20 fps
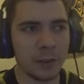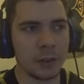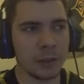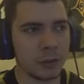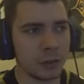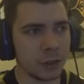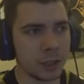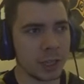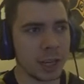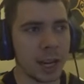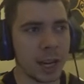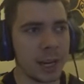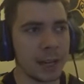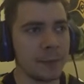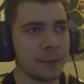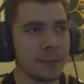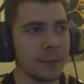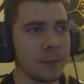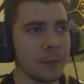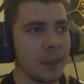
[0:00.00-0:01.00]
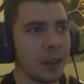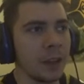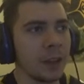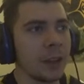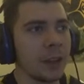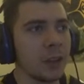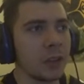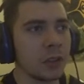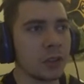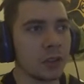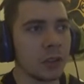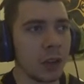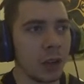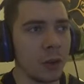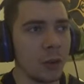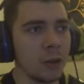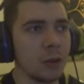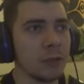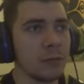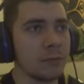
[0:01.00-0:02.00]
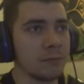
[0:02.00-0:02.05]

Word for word: hundred K. So